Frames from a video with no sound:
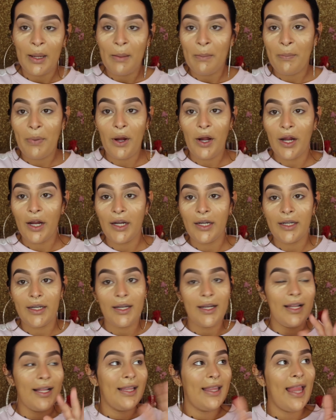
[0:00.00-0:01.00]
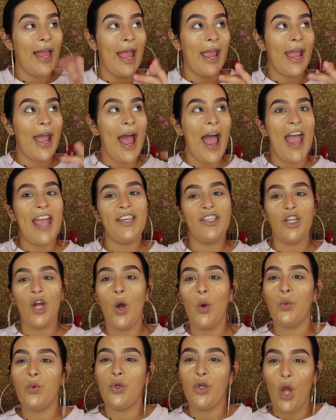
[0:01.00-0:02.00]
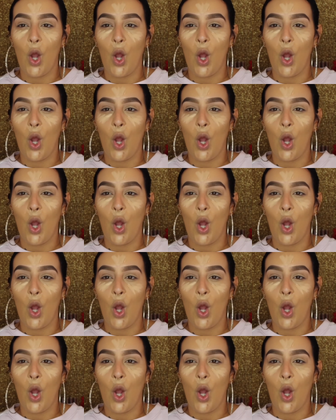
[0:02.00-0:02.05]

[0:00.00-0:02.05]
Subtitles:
part. Like, I don't